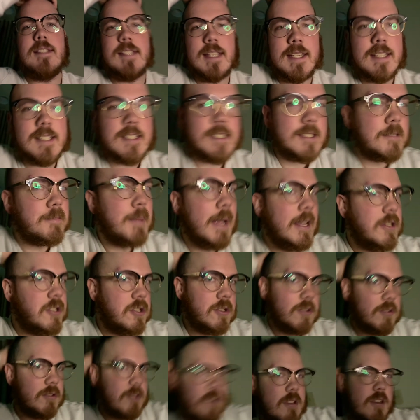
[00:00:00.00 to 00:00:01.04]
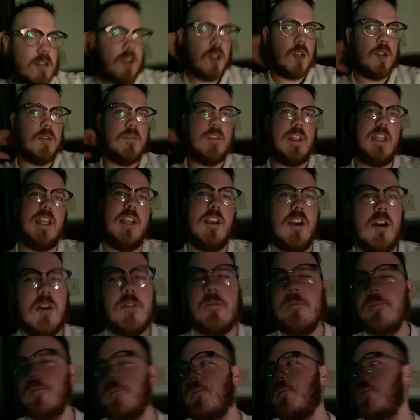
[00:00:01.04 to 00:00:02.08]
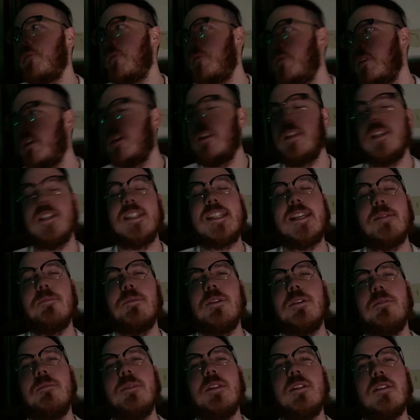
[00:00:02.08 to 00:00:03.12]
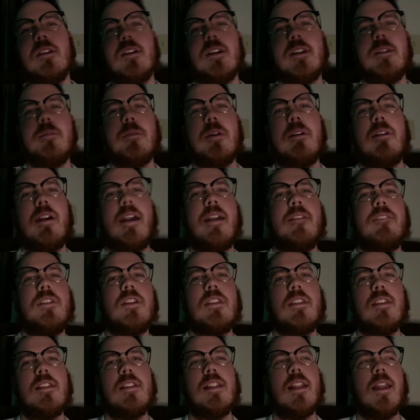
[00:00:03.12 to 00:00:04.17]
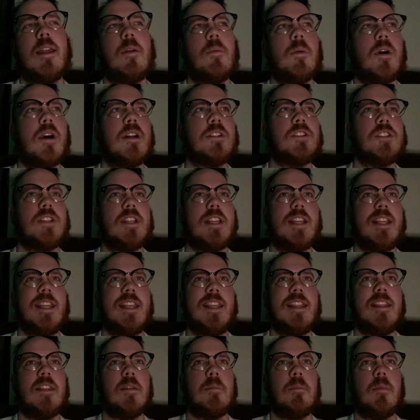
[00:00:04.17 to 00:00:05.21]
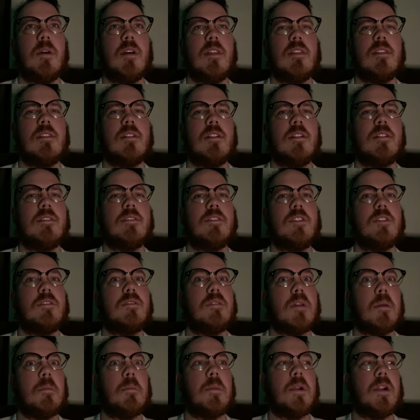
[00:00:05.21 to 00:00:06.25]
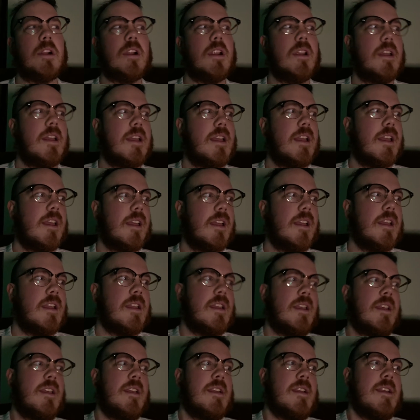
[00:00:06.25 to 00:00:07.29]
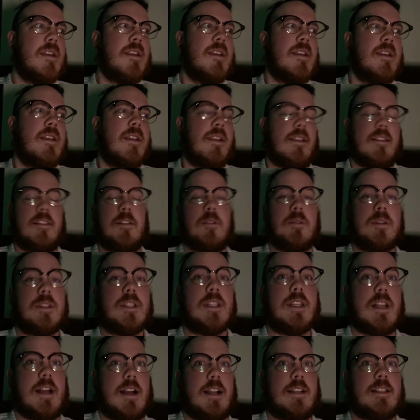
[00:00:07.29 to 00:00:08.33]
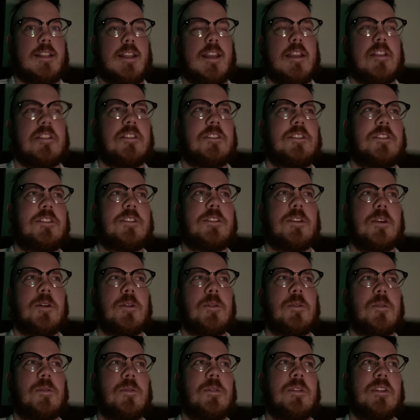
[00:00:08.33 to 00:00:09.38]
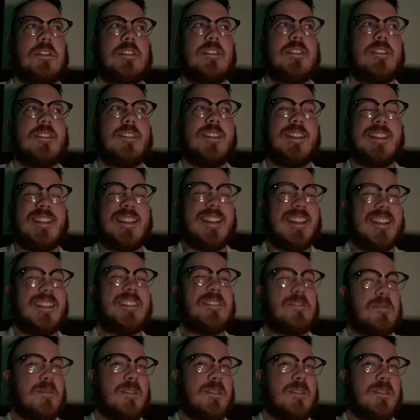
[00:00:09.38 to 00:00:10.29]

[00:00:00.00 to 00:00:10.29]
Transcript: a special new video. This time we're going to be talking about everything that I watched in the month of November. There was a lot, so let's get into